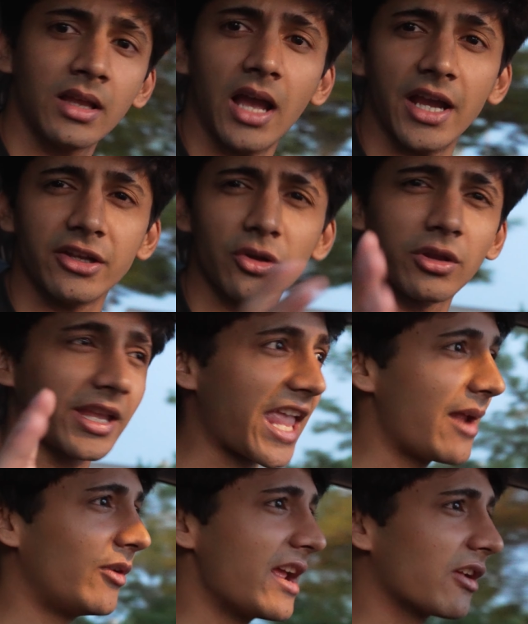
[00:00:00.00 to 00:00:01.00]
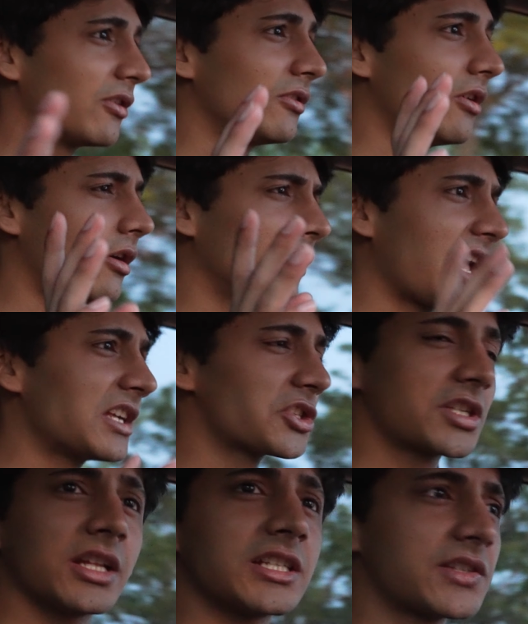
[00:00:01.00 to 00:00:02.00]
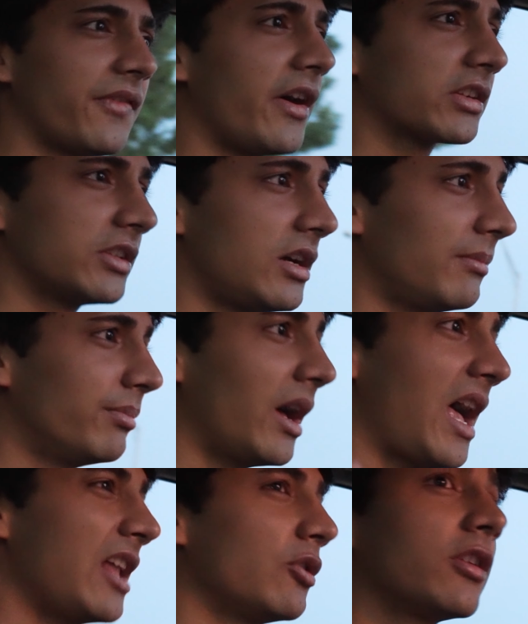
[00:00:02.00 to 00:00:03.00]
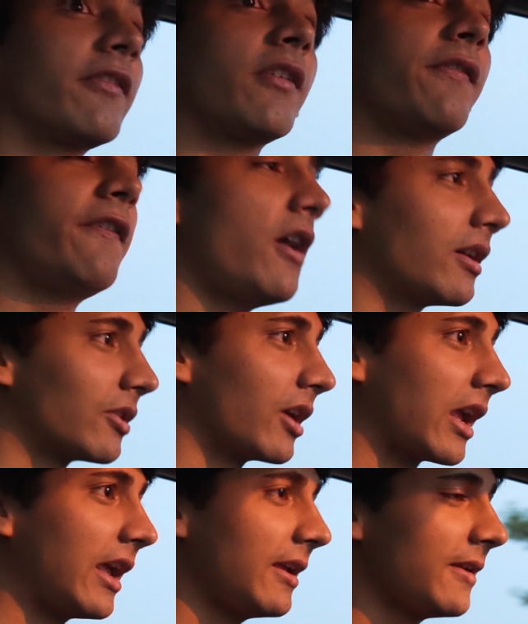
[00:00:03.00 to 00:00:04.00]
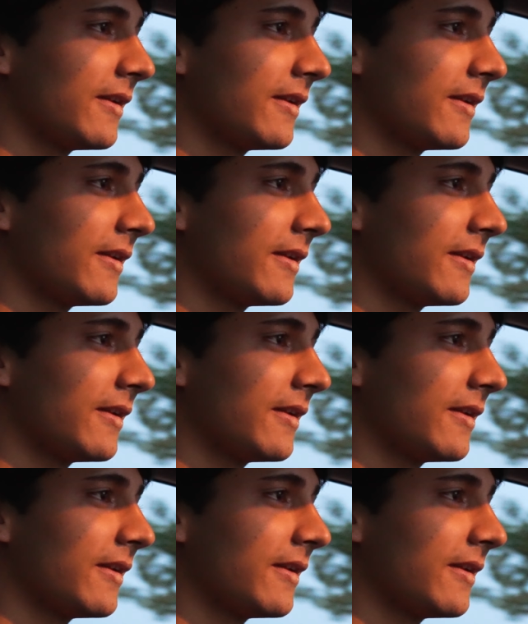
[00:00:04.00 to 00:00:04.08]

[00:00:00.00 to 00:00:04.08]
I know the camera angle, all that shit is fucked up, but I don't give a fuck, okay?